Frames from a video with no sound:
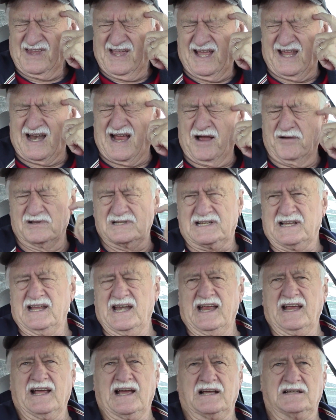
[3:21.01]
And I was
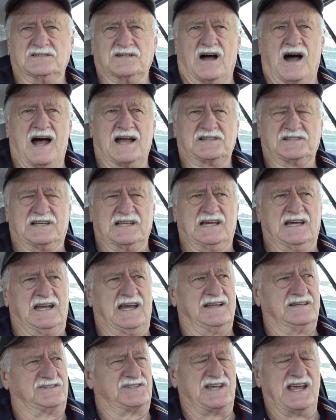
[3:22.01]
getting exhausted
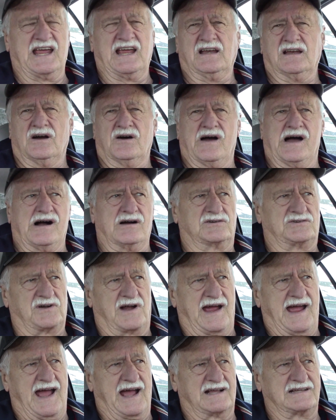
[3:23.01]
and seeing no elk
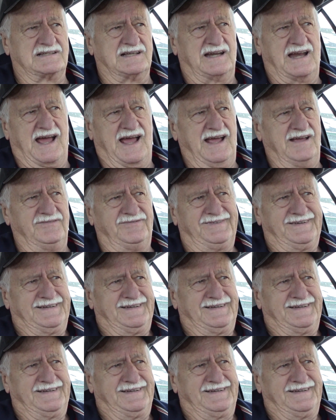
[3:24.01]
tracks, and I